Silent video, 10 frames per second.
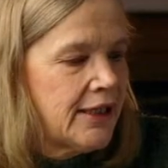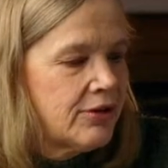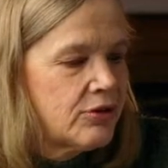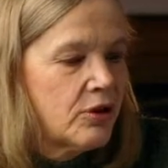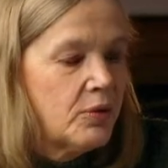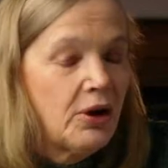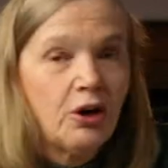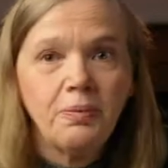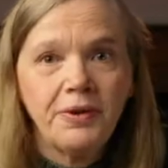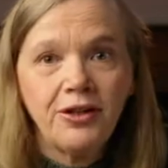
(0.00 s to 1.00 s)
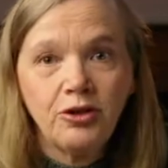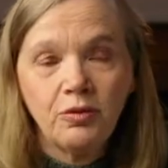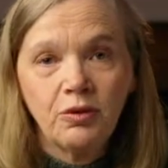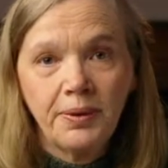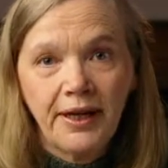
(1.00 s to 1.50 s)
So we hope that you
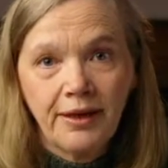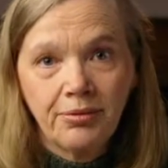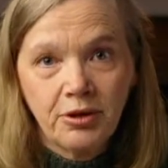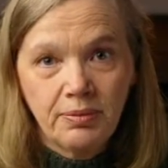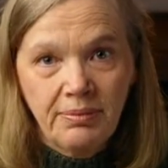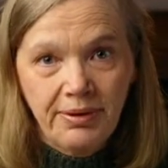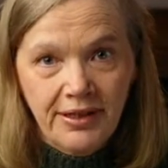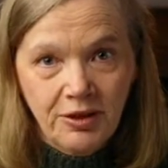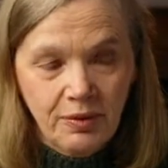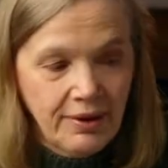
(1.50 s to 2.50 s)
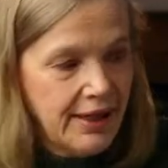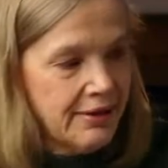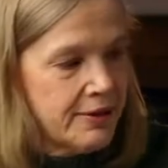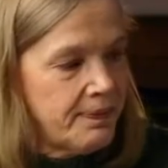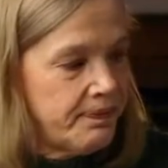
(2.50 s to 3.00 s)
will be able to be blessed with
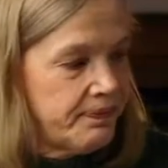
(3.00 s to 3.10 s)
that.